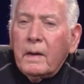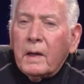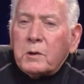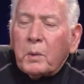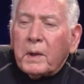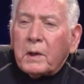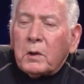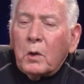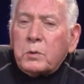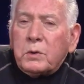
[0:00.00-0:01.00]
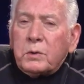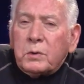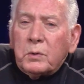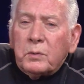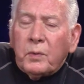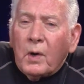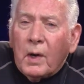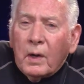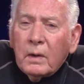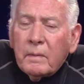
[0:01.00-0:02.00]
As we get closer to
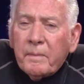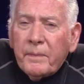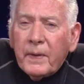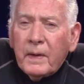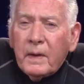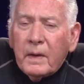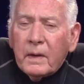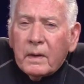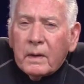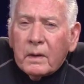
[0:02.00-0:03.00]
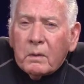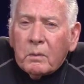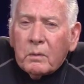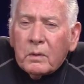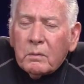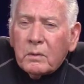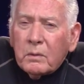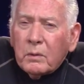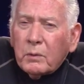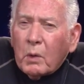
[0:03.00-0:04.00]
fall, you'll
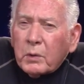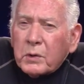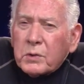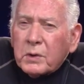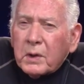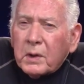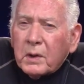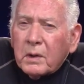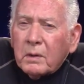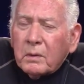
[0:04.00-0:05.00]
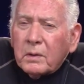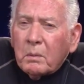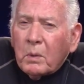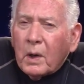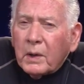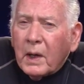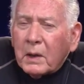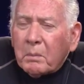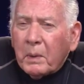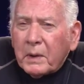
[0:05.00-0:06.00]
notice the
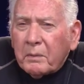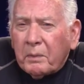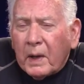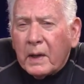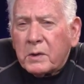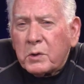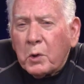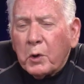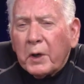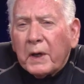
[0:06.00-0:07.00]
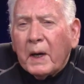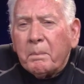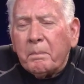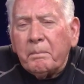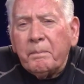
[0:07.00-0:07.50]
monarch butterflies herding up